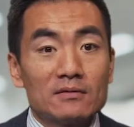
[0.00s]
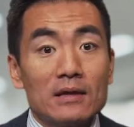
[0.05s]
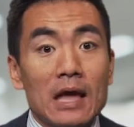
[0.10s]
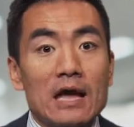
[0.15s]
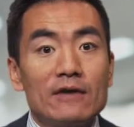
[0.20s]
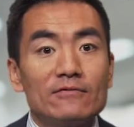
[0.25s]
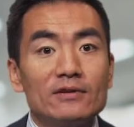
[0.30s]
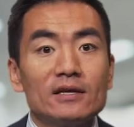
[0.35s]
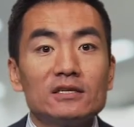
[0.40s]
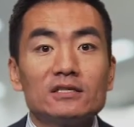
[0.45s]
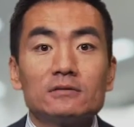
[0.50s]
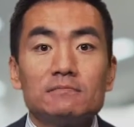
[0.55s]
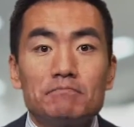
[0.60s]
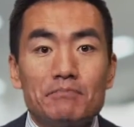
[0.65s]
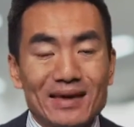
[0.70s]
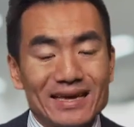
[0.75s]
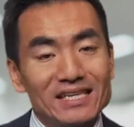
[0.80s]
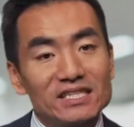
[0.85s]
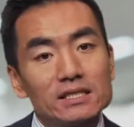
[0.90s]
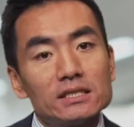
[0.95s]
evidence
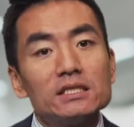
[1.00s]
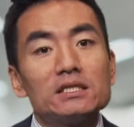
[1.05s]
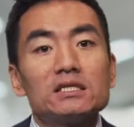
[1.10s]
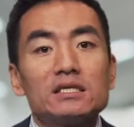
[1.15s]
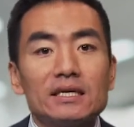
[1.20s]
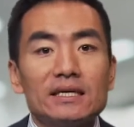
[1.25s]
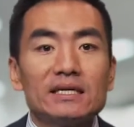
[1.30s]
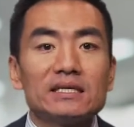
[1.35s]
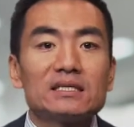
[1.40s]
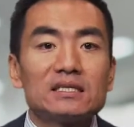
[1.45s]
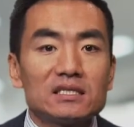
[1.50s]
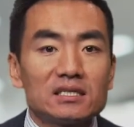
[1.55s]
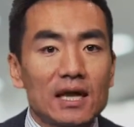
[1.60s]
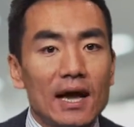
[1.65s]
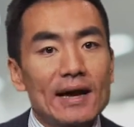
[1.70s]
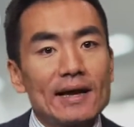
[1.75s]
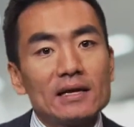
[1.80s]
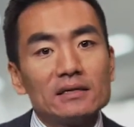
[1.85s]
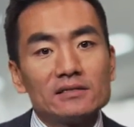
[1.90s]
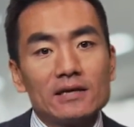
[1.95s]
bases in
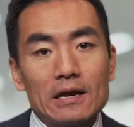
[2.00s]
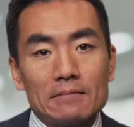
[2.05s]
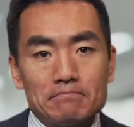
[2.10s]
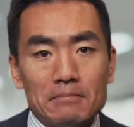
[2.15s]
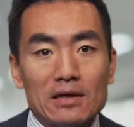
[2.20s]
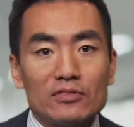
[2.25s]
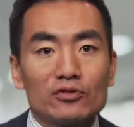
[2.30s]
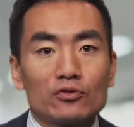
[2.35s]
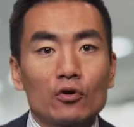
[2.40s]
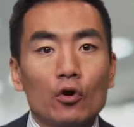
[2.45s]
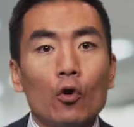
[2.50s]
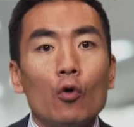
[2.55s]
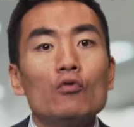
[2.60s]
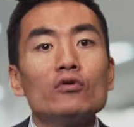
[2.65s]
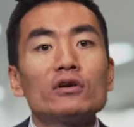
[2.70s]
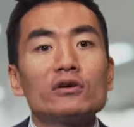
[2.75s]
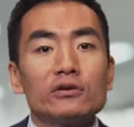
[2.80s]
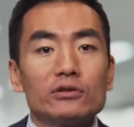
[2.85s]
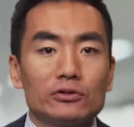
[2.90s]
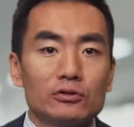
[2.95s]
science and make their own
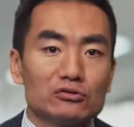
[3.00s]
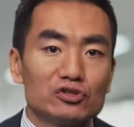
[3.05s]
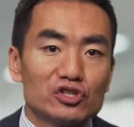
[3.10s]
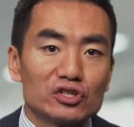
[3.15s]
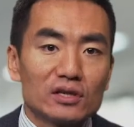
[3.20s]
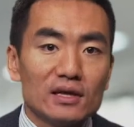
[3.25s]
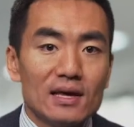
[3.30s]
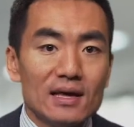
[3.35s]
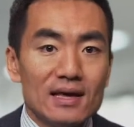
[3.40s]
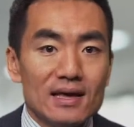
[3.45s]
conclusion?